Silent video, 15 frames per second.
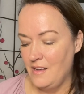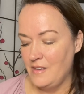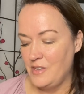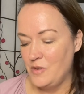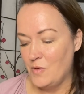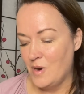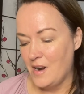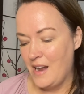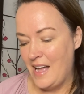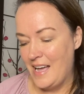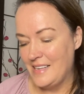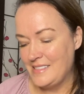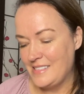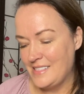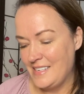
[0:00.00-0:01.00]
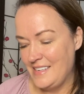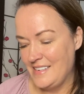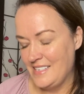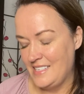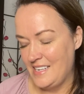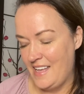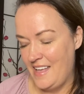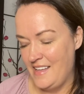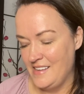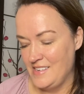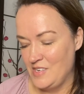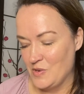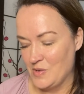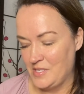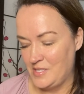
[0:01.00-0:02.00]
You are asking to end
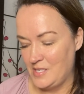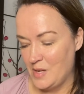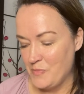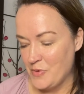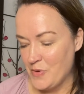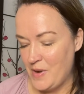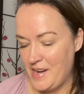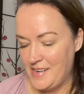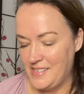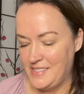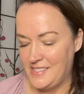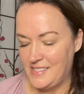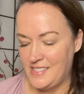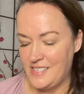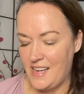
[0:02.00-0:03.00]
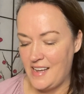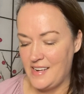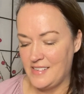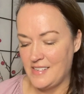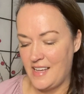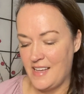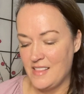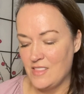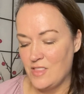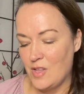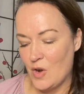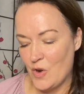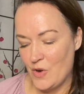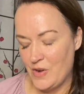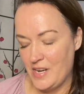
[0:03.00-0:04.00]
your separated state and
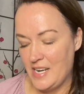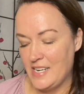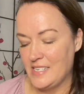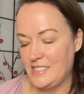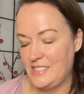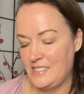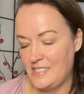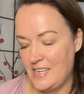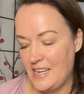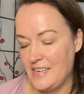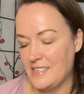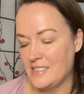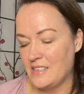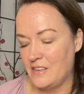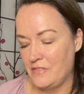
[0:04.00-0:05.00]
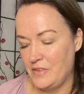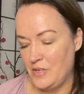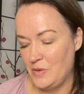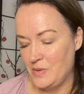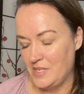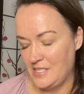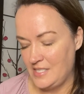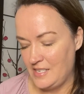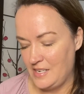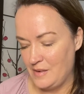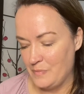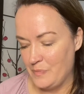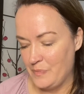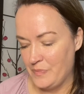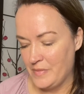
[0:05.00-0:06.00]
learn in a state of unity.
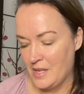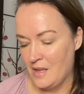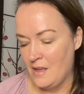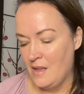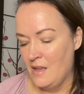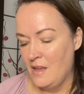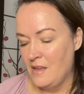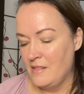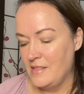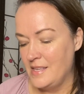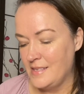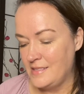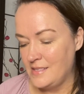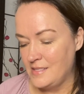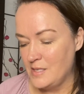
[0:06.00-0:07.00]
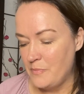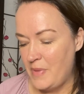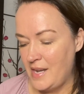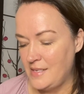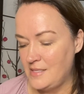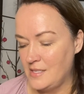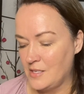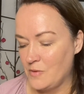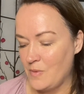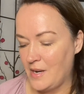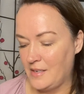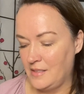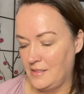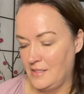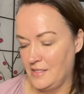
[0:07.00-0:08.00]
This is a basic
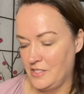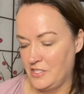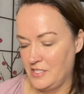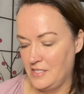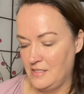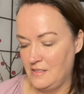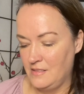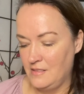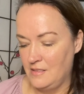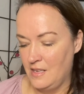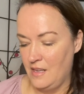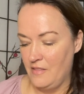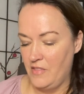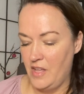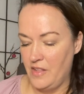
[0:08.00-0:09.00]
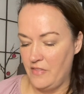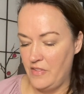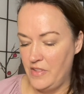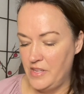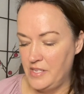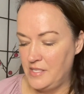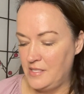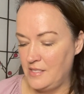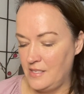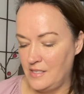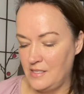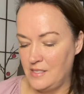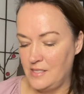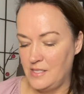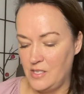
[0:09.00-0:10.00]
recognition that this
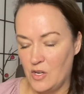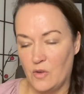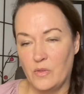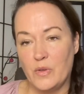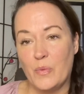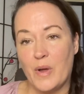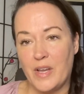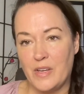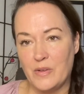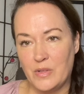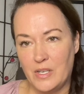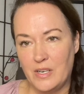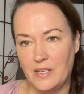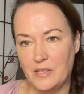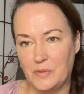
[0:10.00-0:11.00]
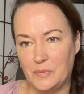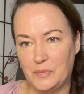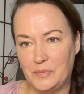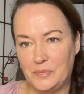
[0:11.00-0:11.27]
is the only way you learn.